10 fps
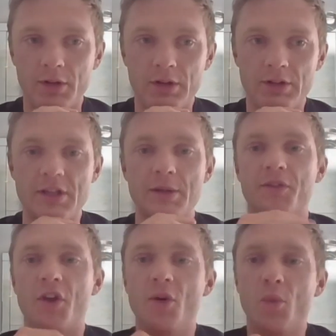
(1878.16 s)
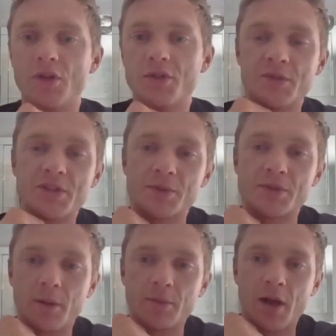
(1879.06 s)
in terms of who was, obviously,
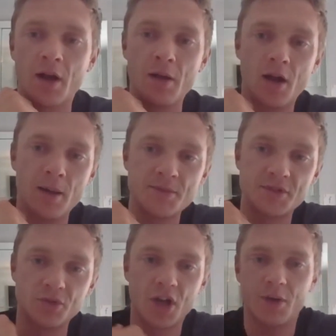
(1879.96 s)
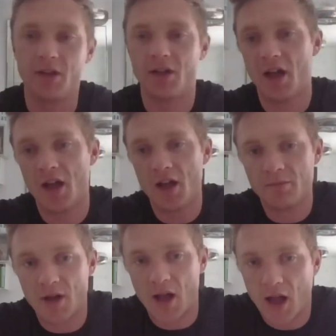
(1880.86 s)
I am still going, and